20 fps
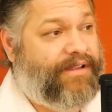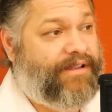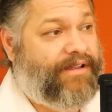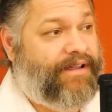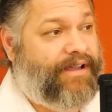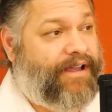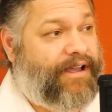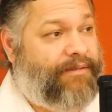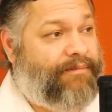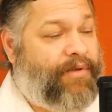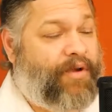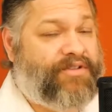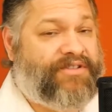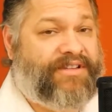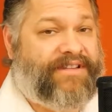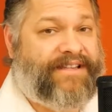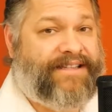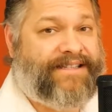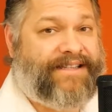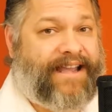Uh, most
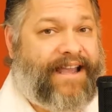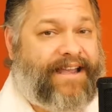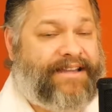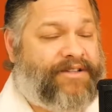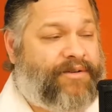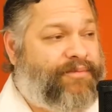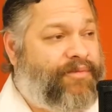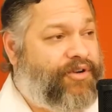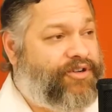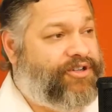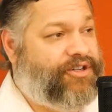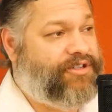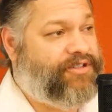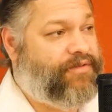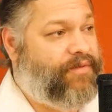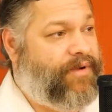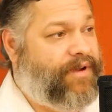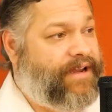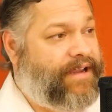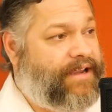of these guys are pushing
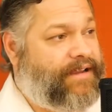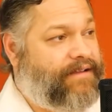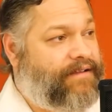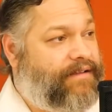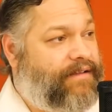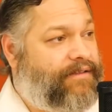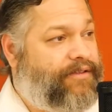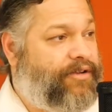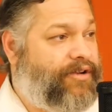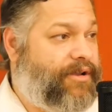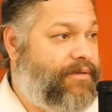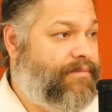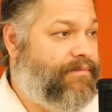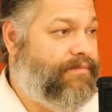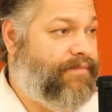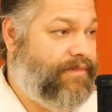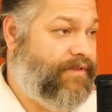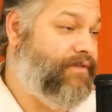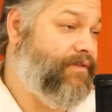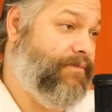20, 30,
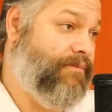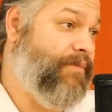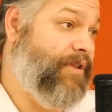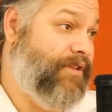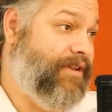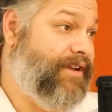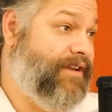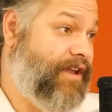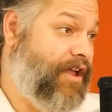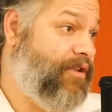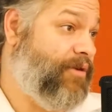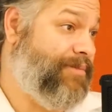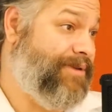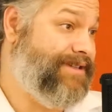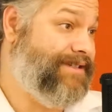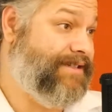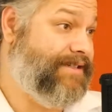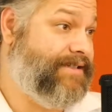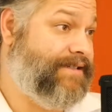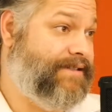million dollar
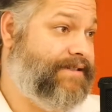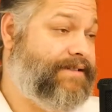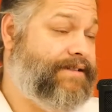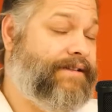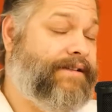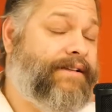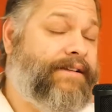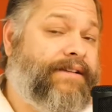businesses.